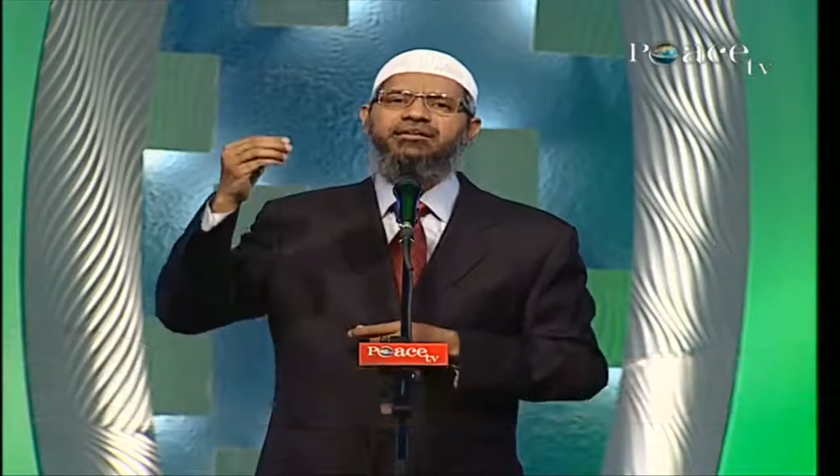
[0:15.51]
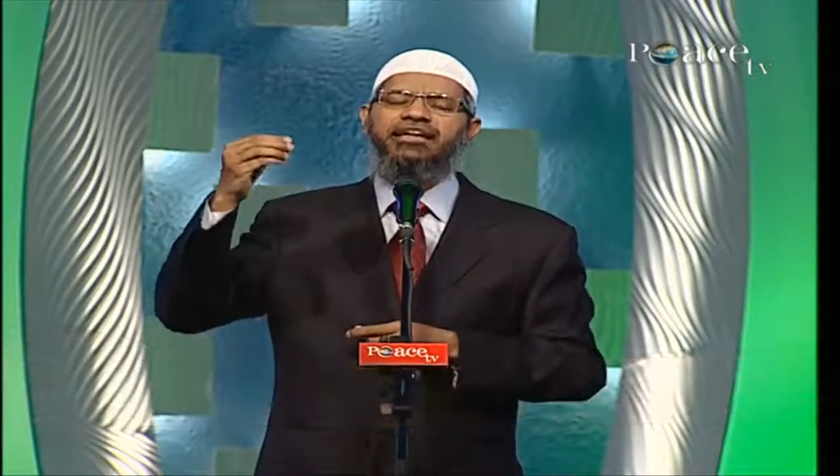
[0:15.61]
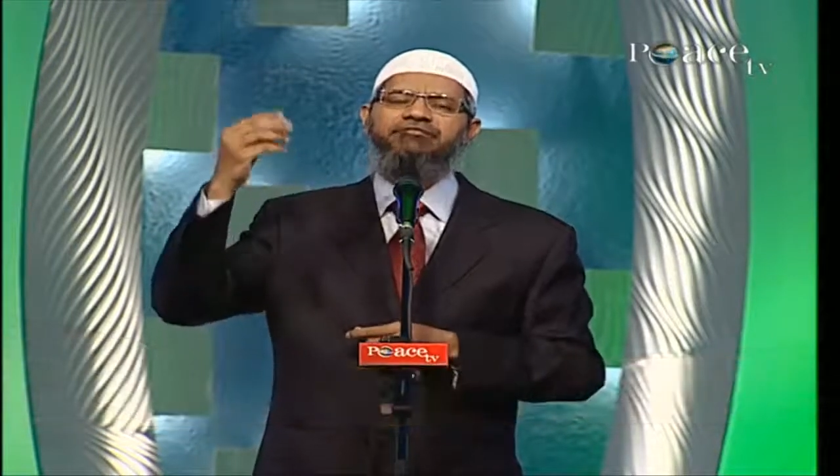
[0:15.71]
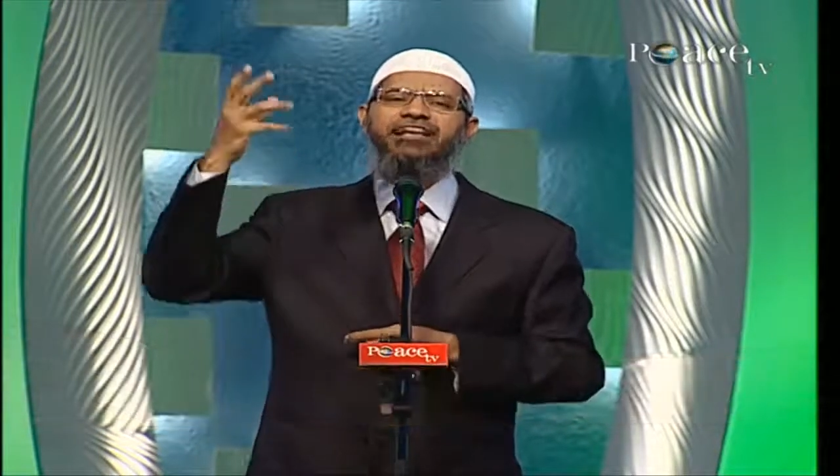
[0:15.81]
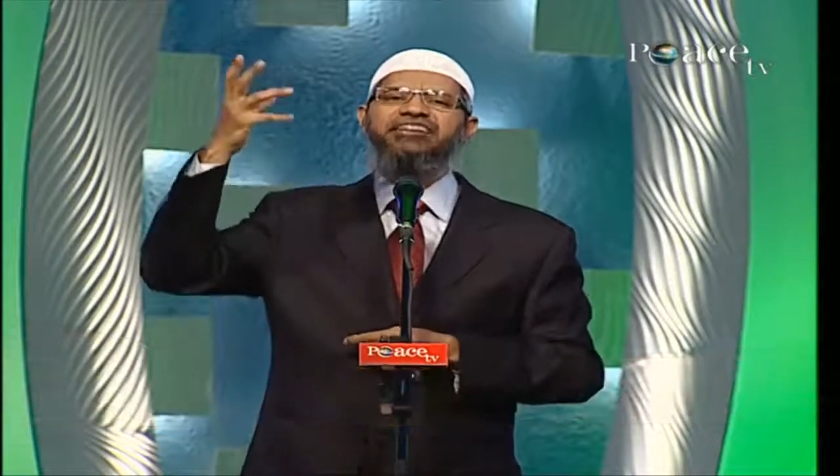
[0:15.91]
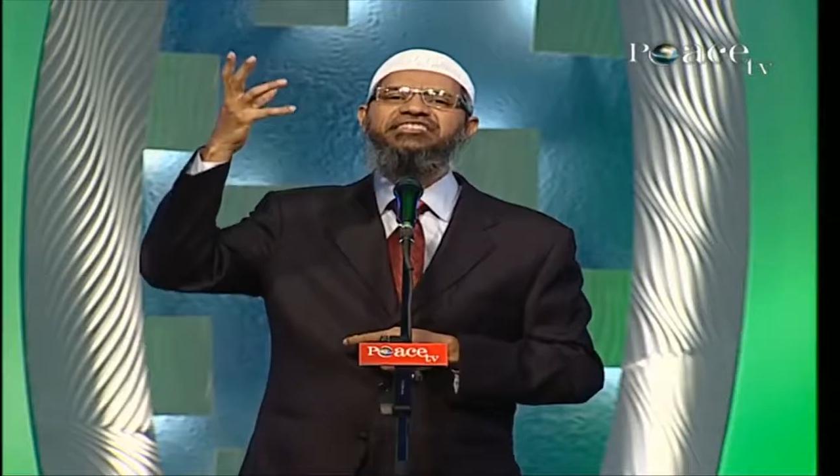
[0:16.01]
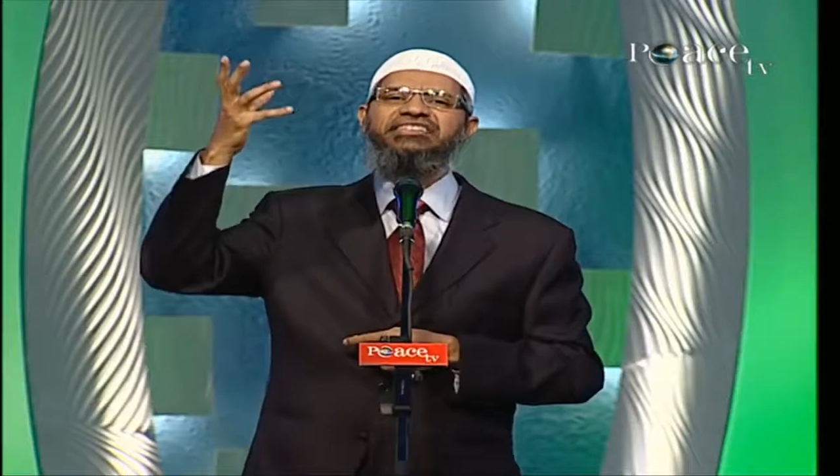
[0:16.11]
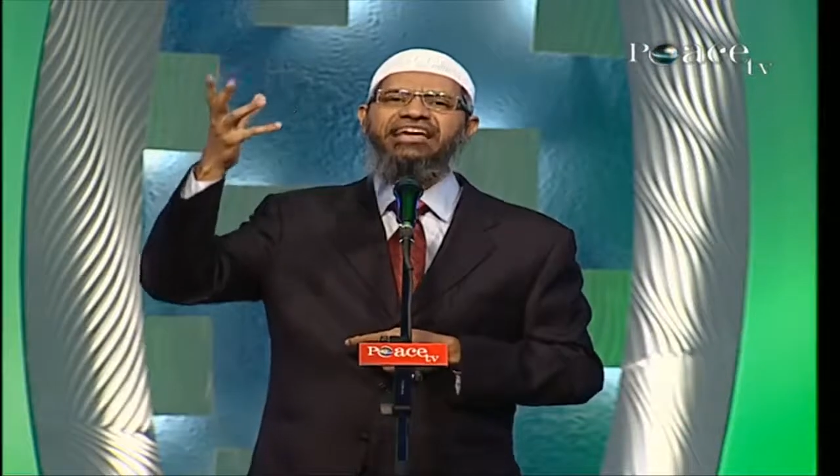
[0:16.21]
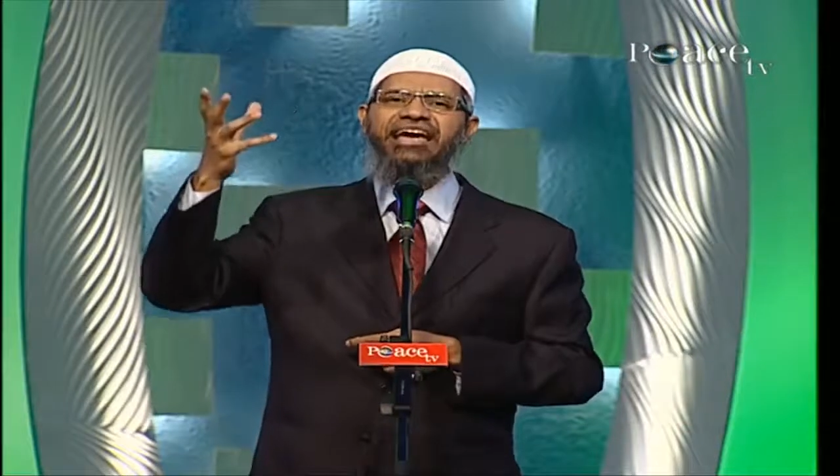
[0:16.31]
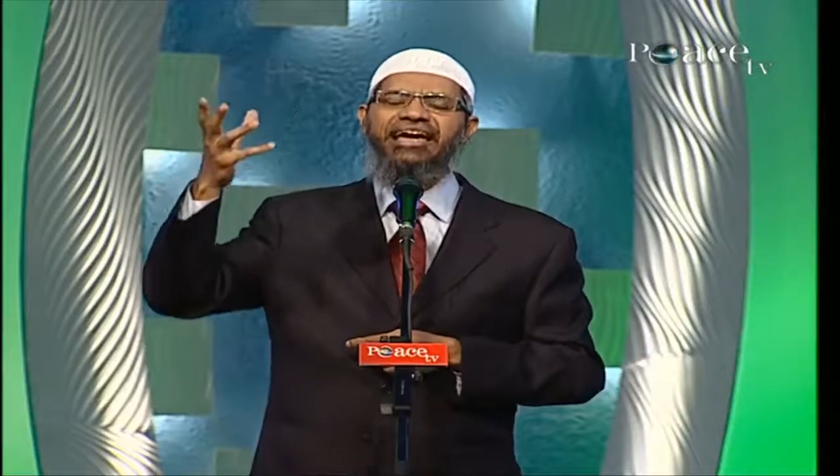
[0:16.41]
that flies
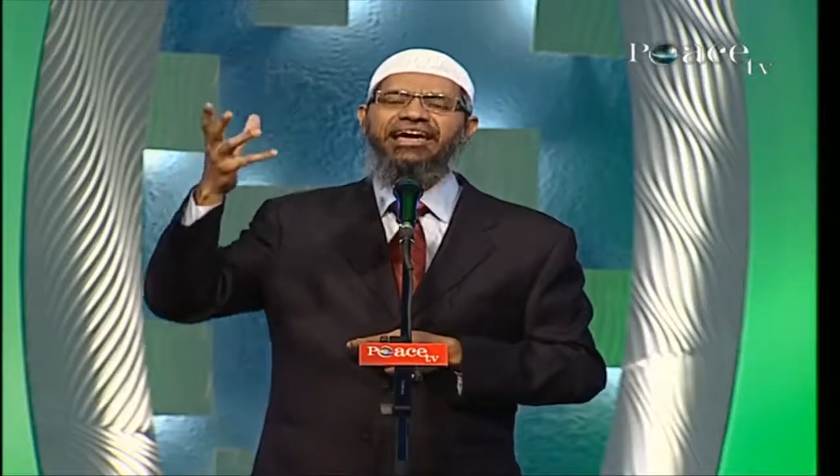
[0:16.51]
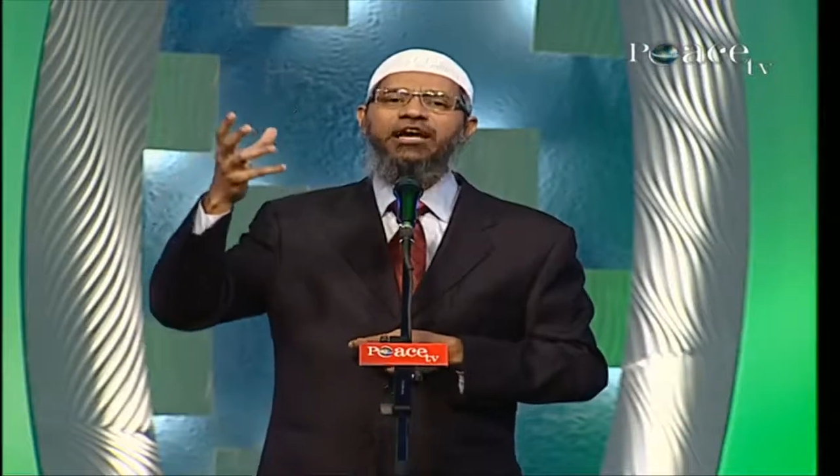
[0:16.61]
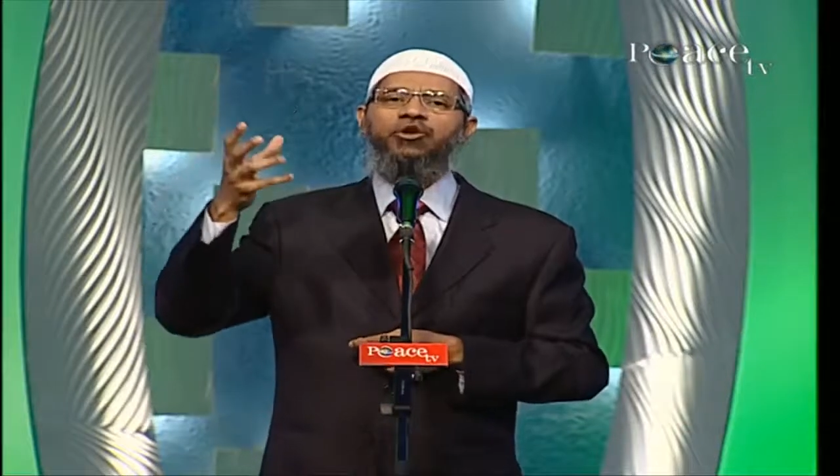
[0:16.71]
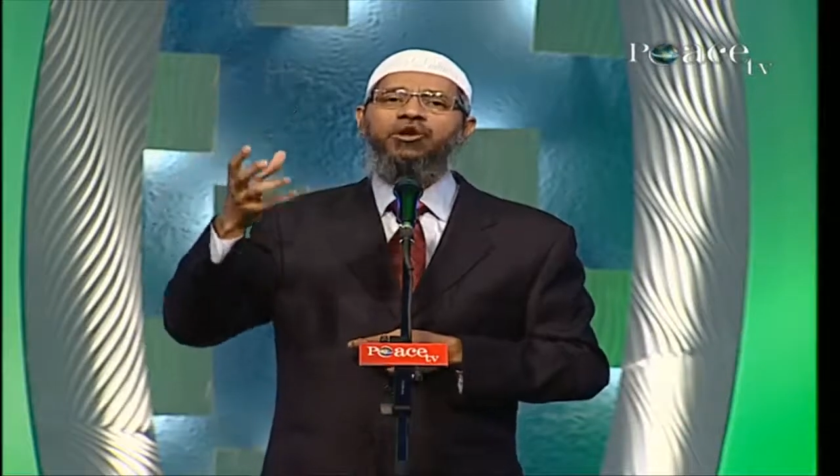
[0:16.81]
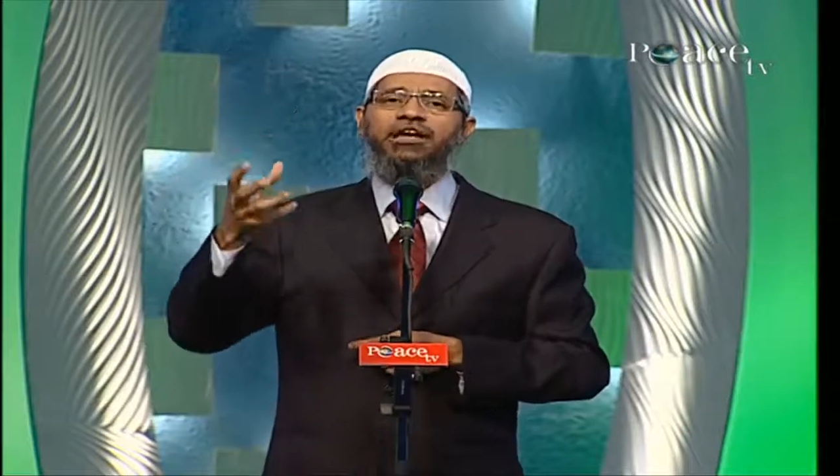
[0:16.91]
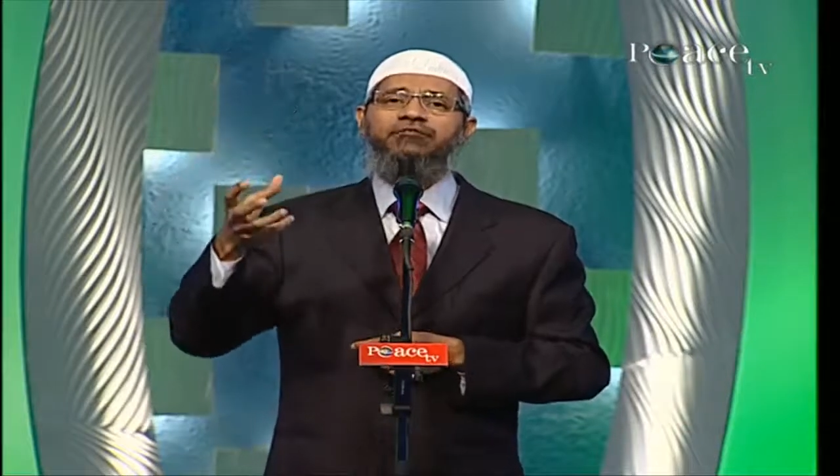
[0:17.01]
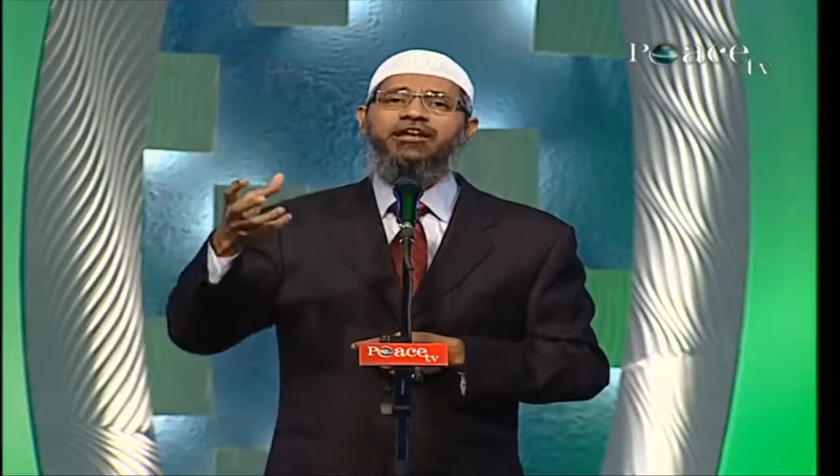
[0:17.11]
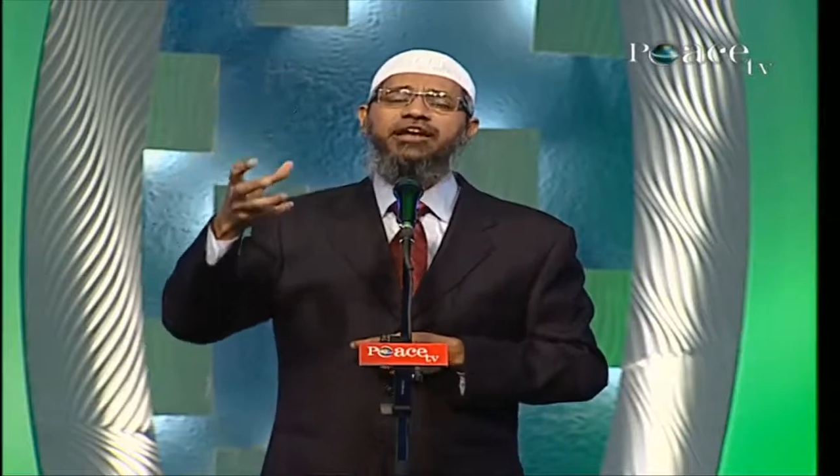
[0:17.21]
in the air to live